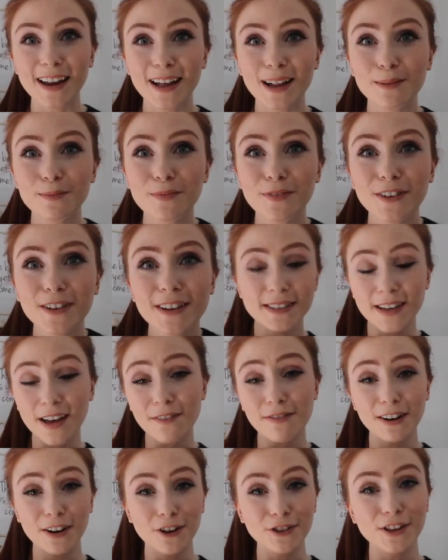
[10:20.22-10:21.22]
helpful.
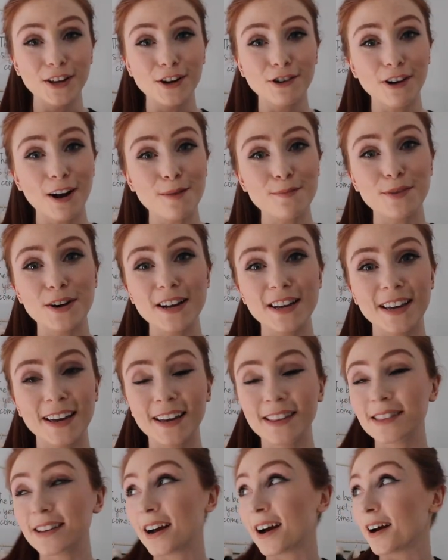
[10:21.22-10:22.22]
Definitely nothing groundbreaking
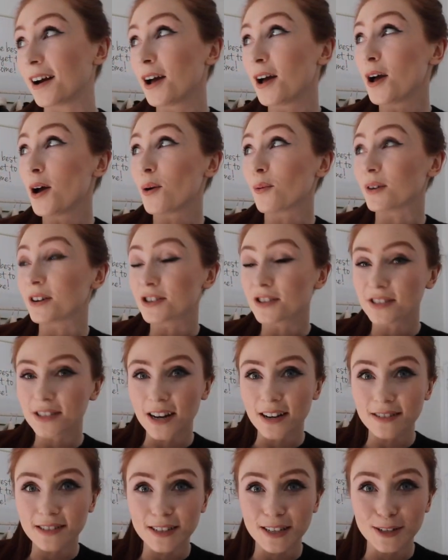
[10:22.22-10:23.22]
in there. We're just
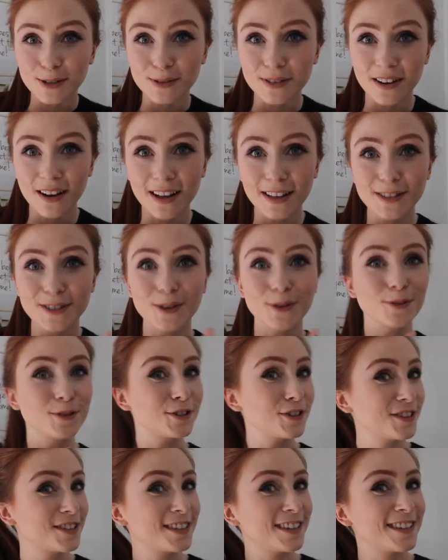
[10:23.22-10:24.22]
starting to lose light, so
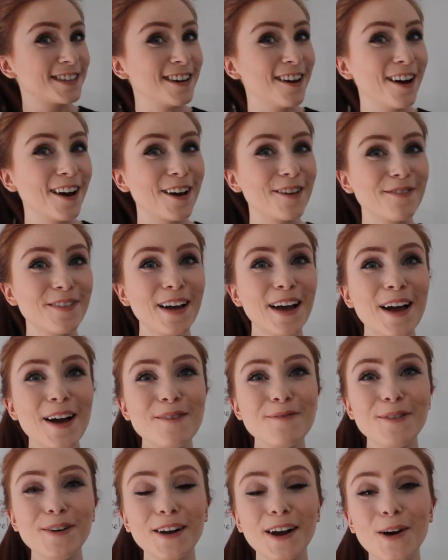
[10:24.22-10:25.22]
just in time.
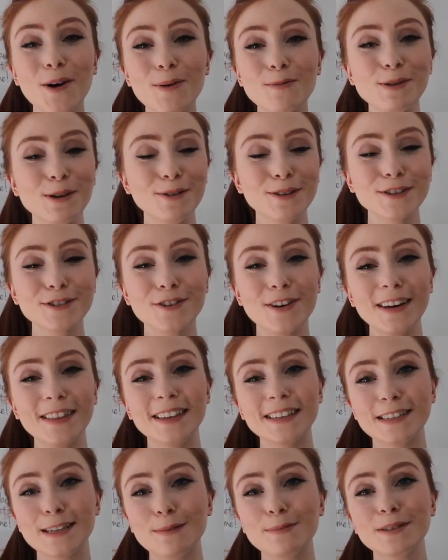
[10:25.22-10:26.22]
But I hope you enjoyed
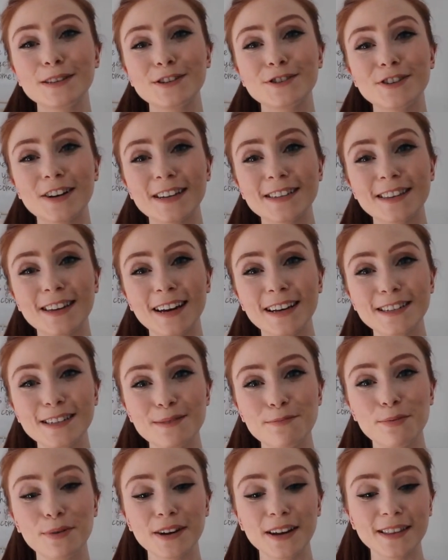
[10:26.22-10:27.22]
the tips and tricks that I
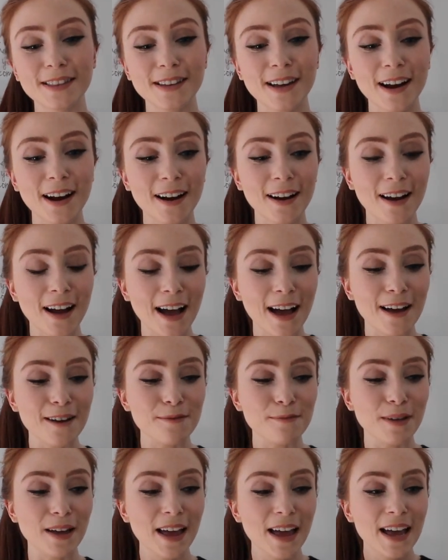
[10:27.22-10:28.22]
did put in
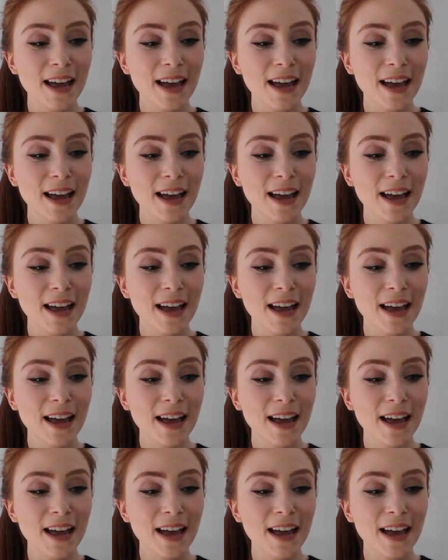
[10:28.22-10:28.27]
there.